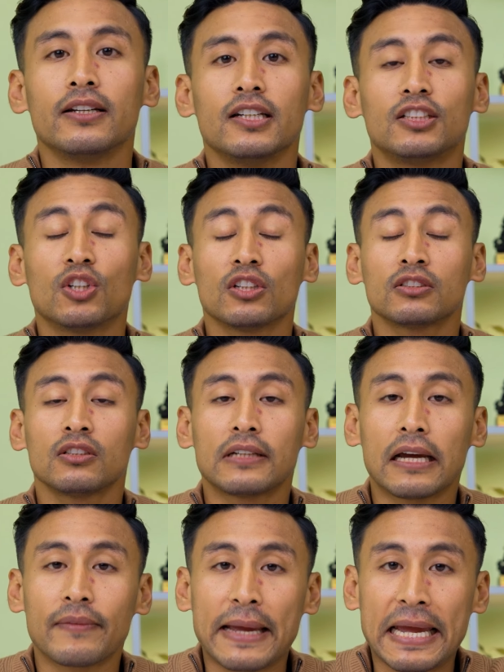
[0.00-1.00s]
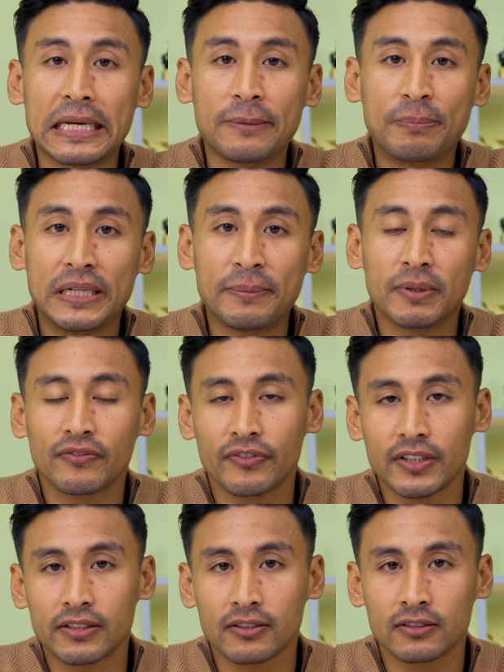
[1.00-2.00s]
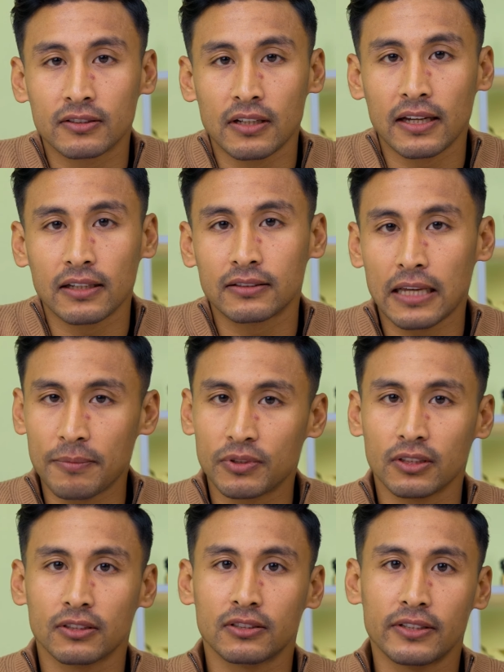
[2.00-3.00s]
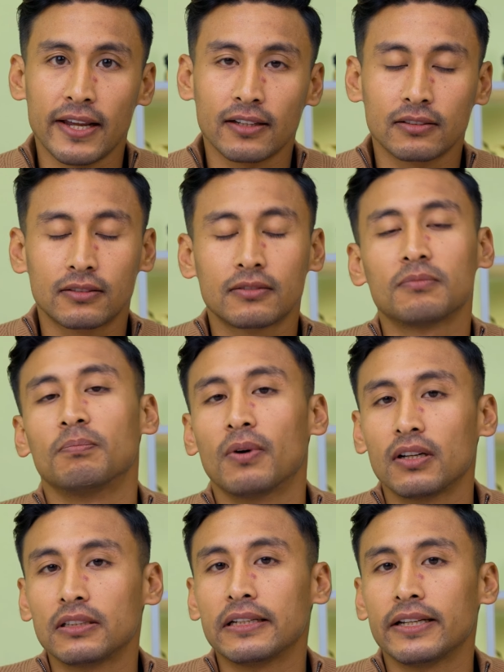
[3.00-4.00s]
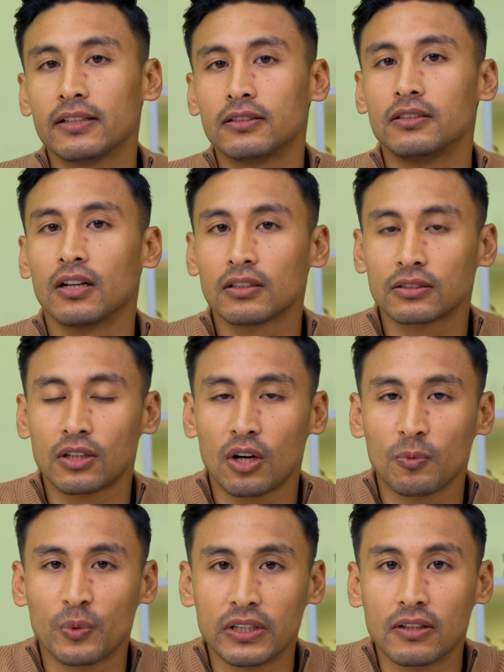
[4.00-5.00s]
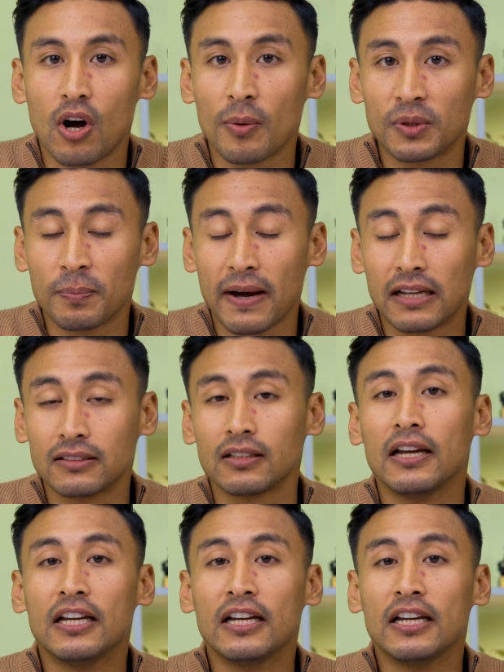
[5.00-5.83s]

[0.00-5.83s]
It does not have any premium features like Samsung's DeX, but it does come with optimized